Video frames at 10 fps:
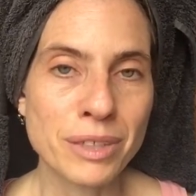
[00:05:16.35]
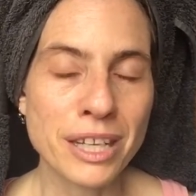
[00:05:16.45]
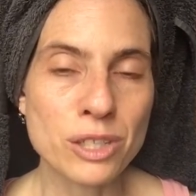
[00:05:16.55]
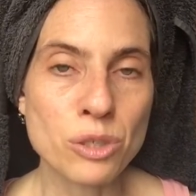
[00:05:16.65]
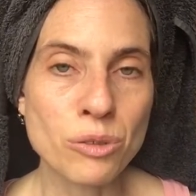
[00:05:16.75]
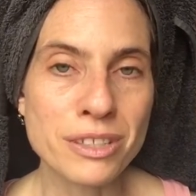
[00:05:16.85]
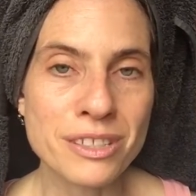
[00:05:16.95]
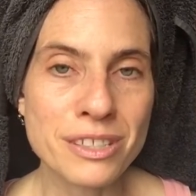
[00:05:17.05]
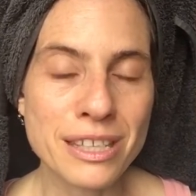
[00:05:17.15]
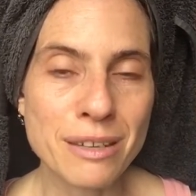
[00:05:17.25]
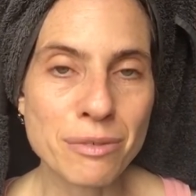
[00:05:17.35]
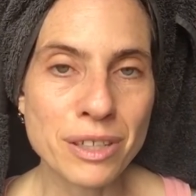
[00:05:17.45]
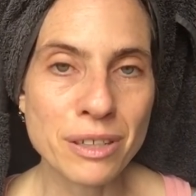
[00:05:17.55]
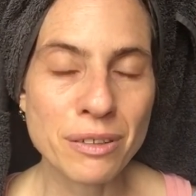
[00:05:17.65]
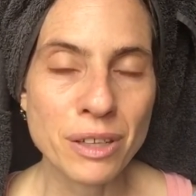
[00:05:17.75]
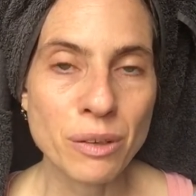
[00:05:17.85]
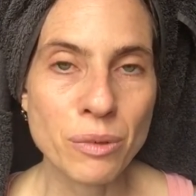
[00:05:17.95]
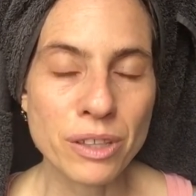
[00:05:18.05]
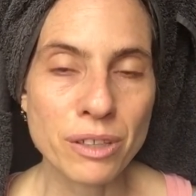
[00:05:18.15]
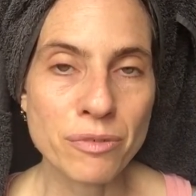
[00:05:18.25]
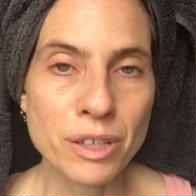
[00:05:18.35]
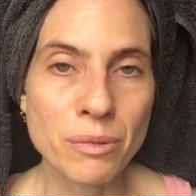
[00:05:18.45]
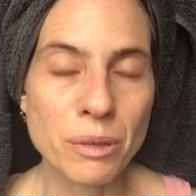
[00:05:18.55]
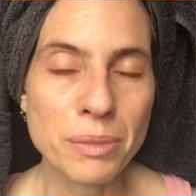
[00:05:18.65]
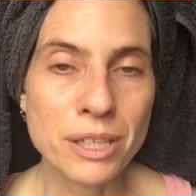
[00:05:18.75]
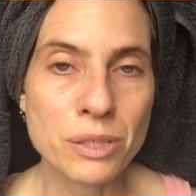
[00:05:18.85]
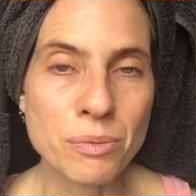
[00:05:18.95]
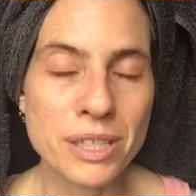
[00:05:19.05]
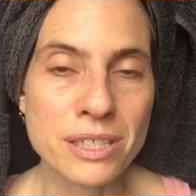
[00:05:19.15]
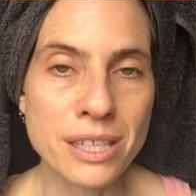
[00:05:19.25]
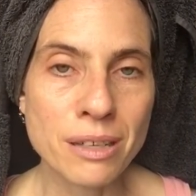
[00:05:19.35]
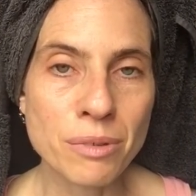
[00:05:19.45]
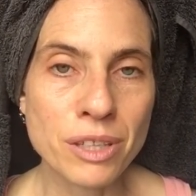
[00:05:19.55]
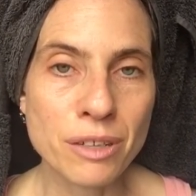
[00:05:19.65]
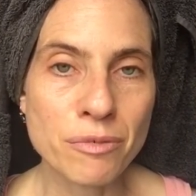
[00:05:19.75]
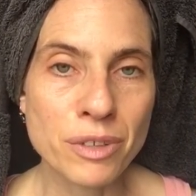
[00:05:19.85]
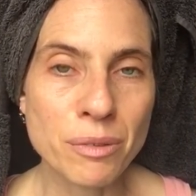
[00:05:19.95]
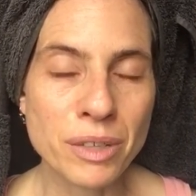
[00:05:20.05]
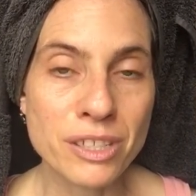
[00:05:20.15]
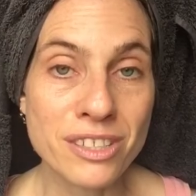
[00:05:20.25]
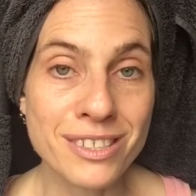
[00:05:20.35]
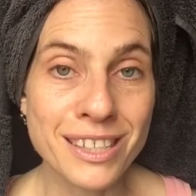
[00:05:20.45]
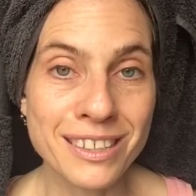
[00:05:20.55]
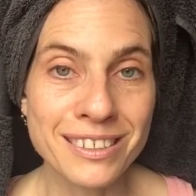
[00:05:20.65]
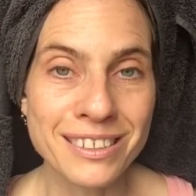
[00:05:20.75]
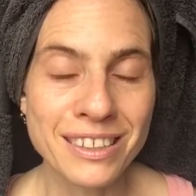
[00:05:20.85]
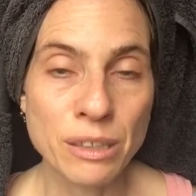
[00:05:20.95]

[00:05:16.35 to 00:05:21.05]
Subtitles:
got sold into slavery with our free will because we decided with our free will to sin,